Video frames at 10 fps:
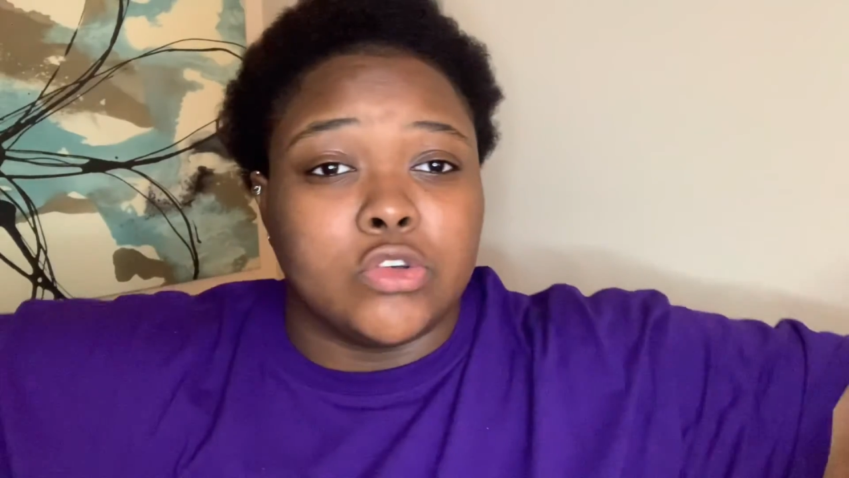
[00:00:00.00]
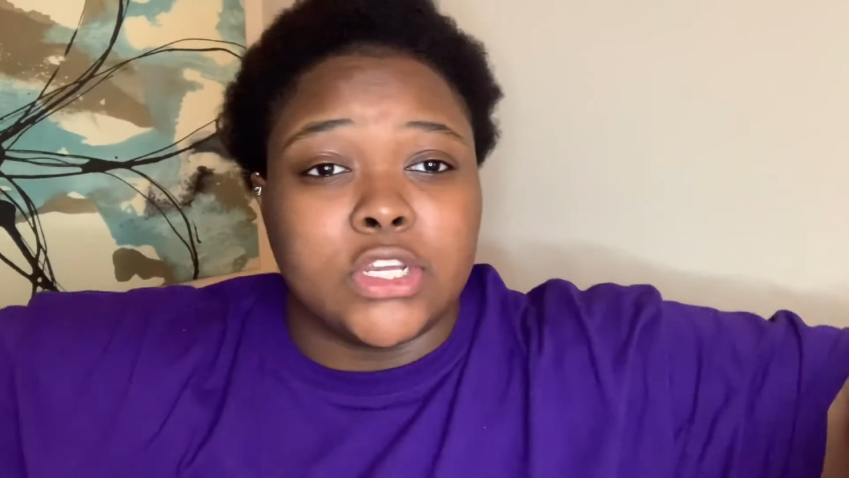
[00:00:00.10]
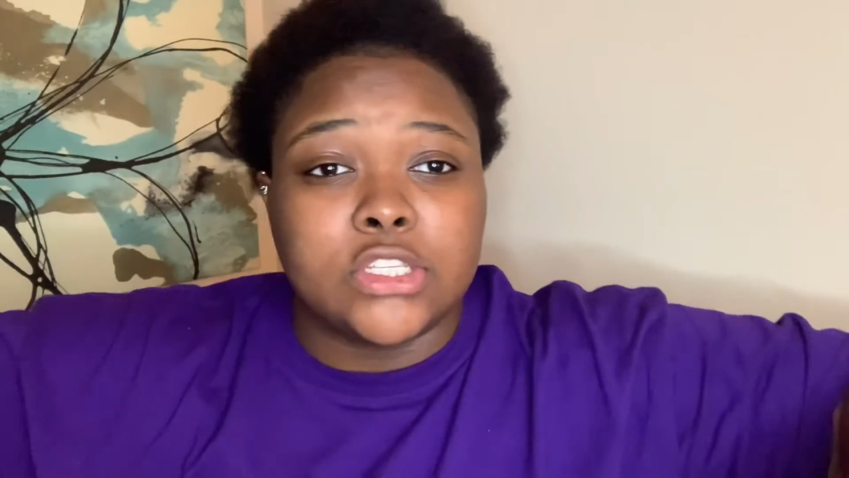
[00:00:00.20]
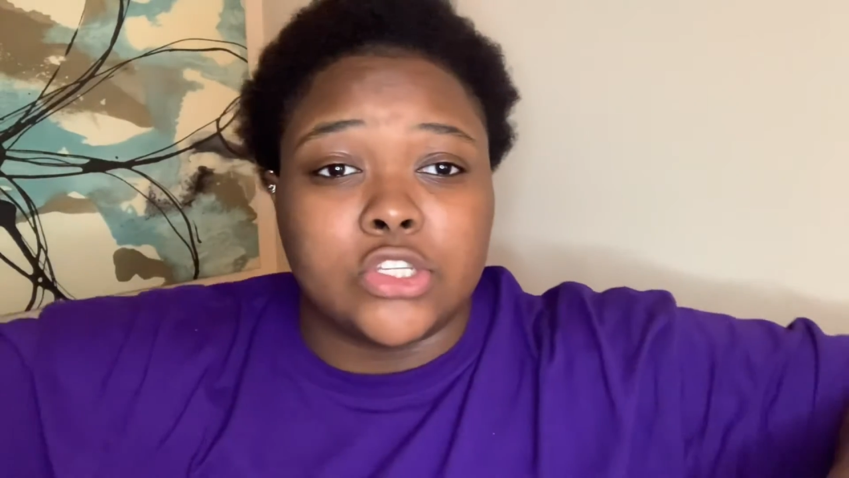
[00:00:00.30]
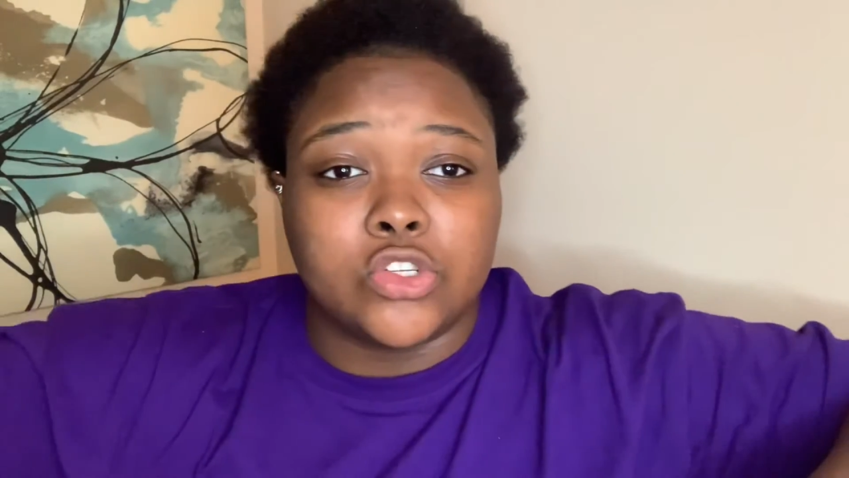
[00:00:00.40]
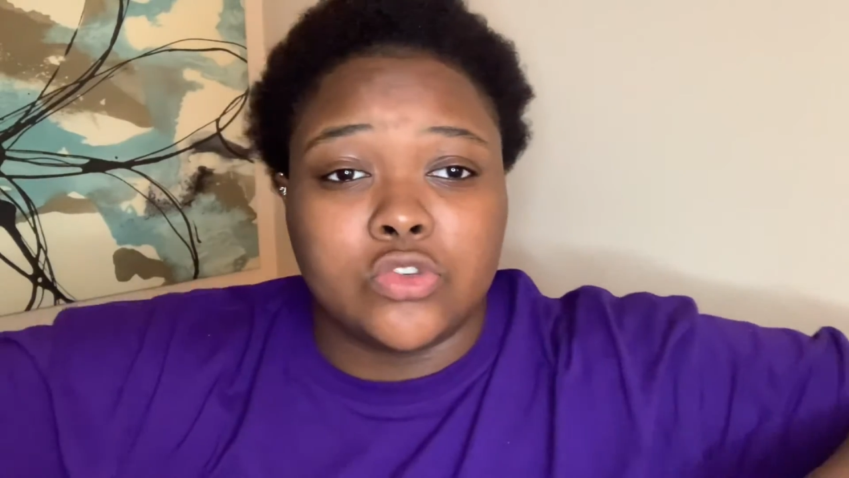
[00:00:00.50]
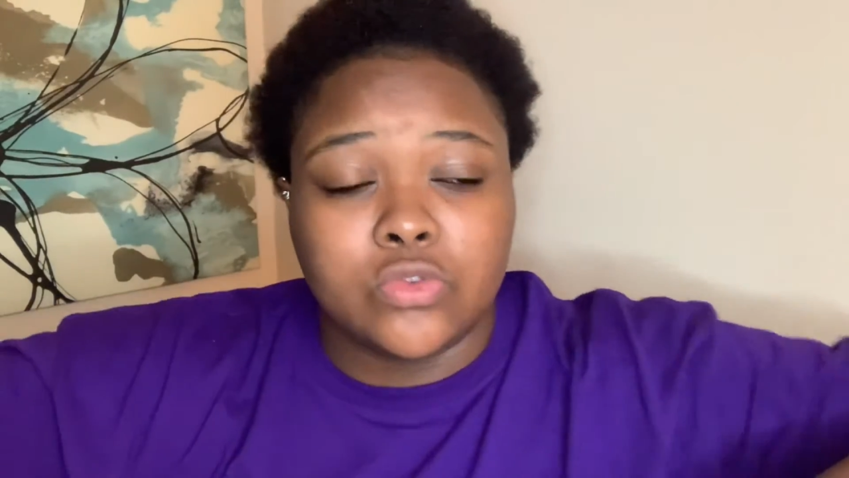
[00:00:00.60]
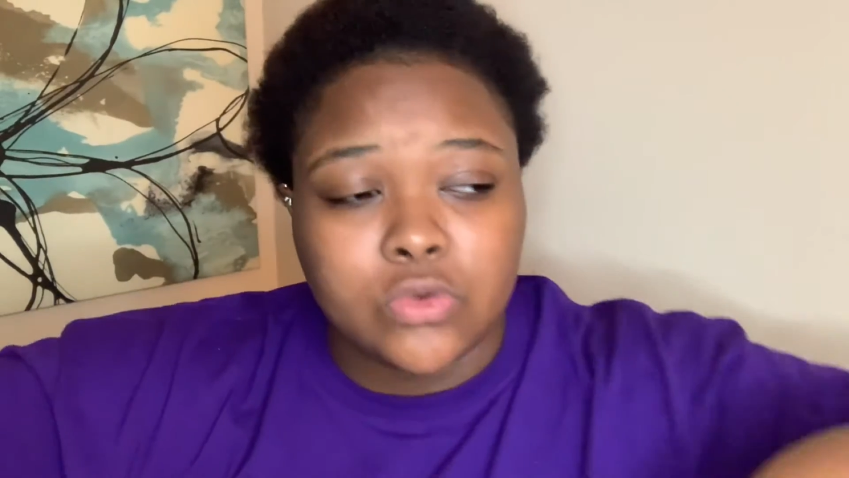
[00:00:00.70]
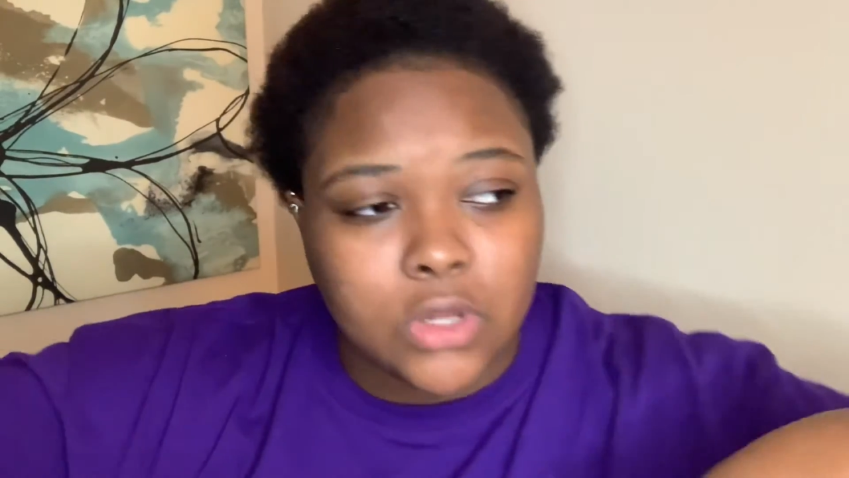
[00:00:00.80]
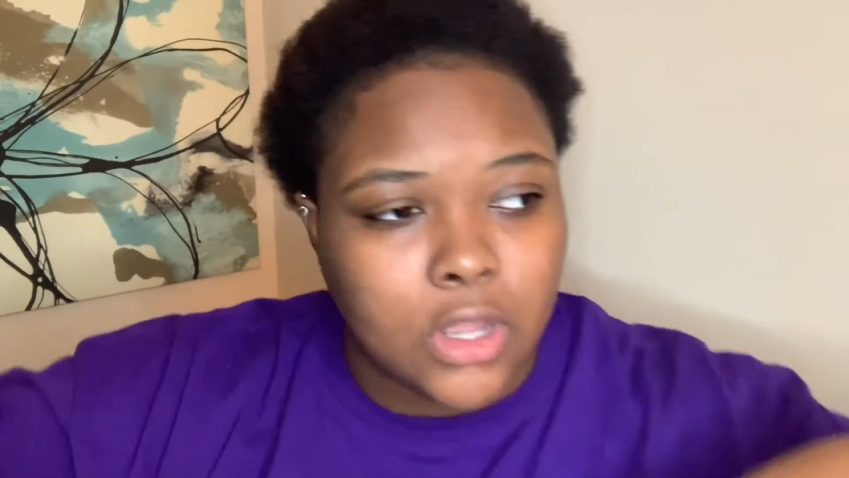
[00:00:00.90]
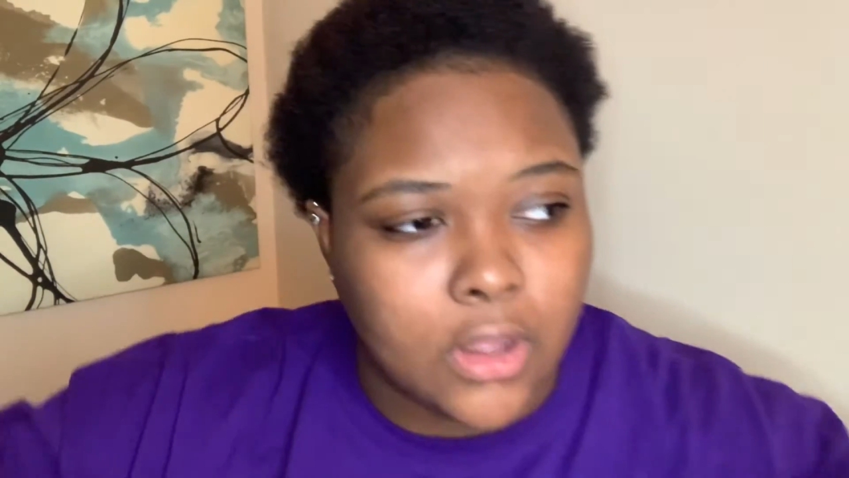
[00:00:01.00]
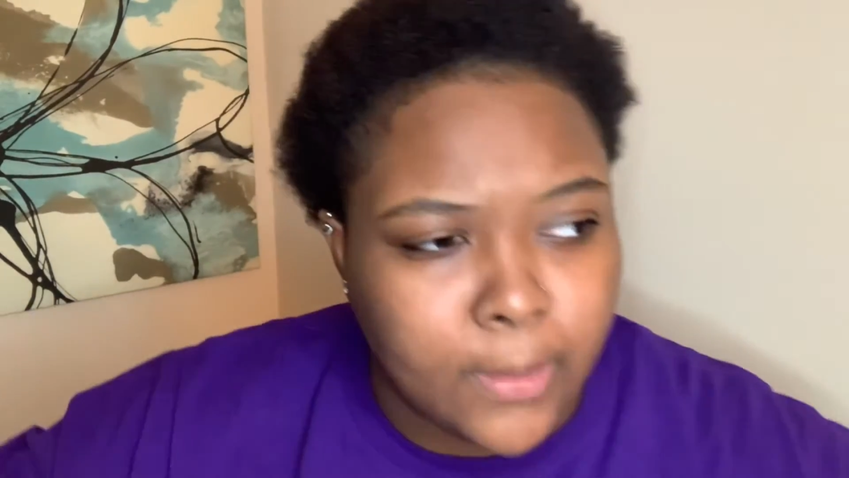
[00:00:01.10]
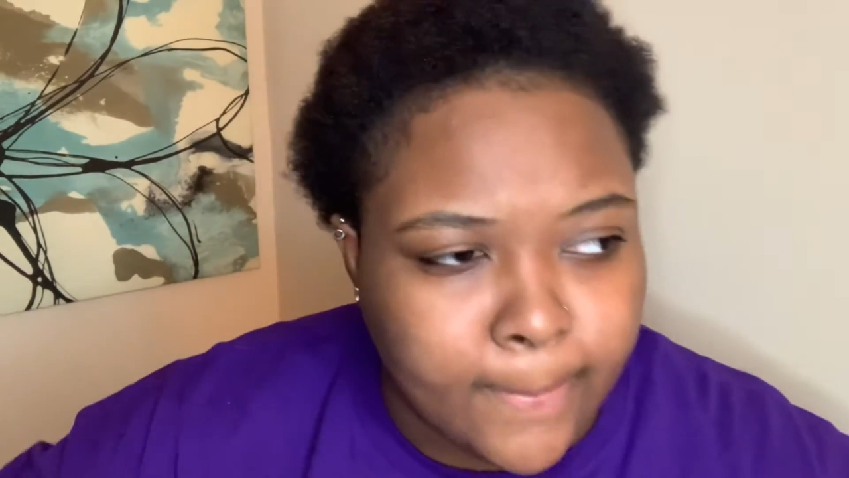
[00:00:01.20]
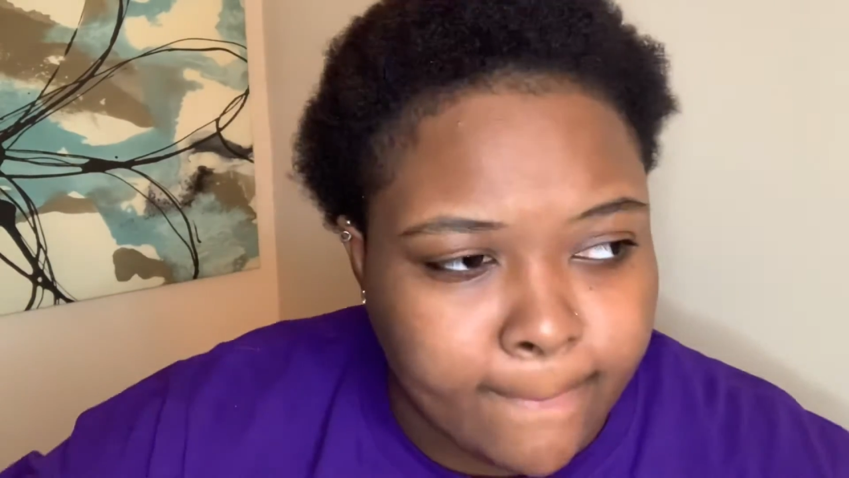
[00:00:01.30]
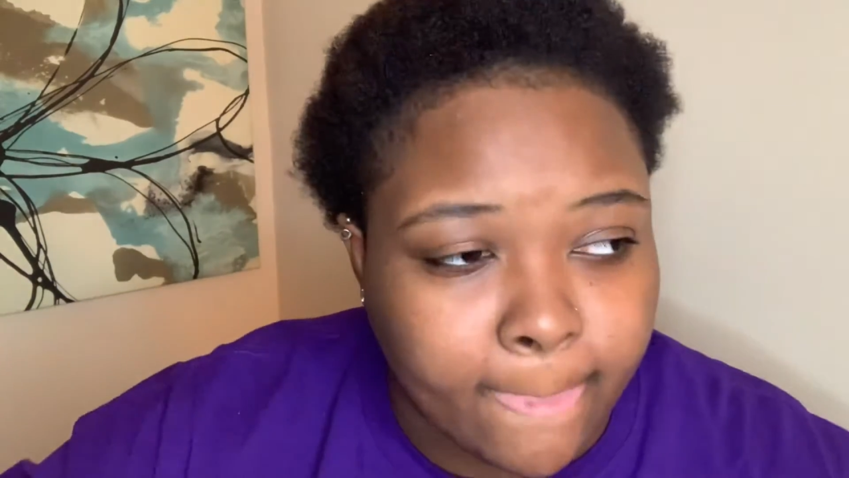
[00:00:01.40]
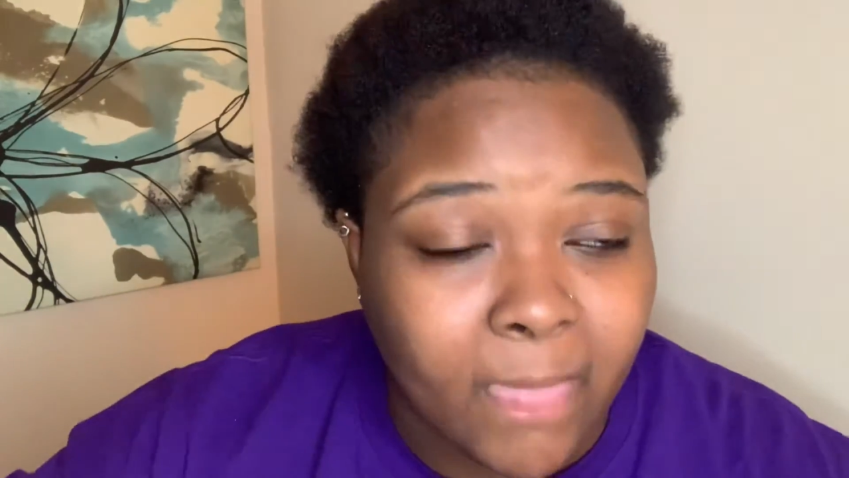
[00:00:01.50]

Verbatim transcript: that's the shoe. Um,